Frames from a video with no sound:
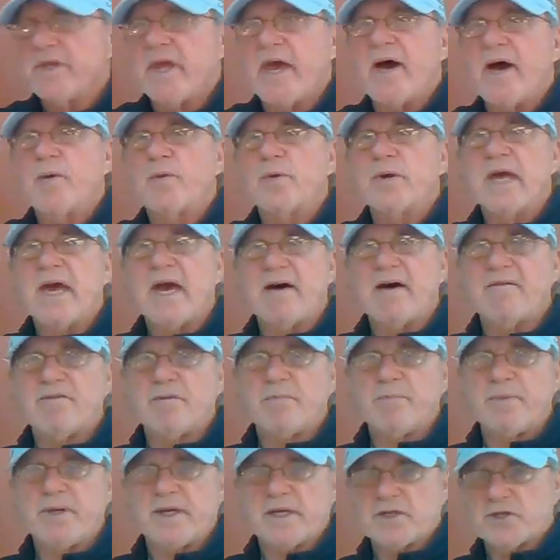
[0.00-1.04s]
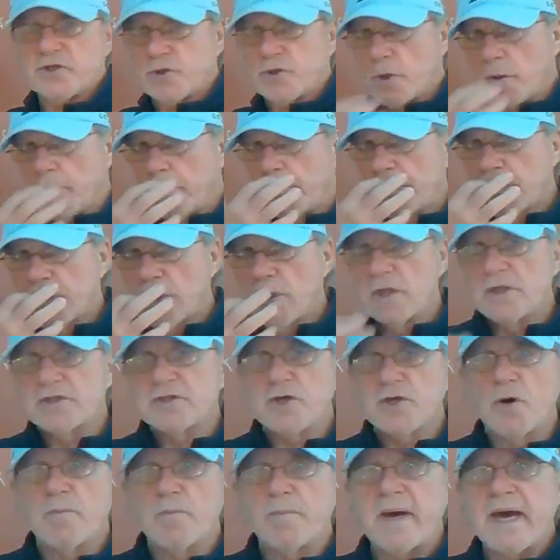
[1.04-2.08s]
Now we have a picture. So let's
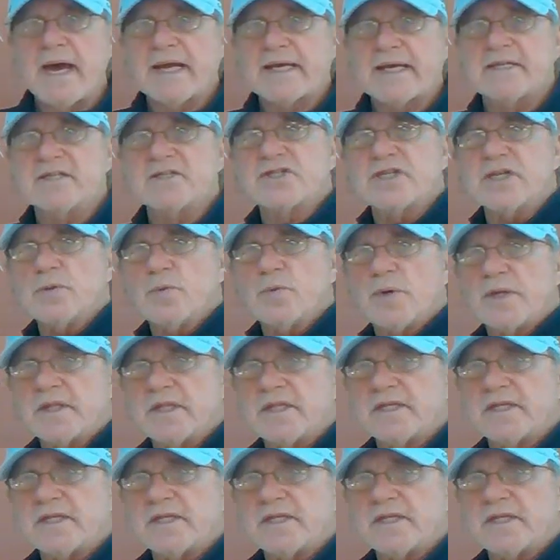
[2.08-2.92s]
go back and see what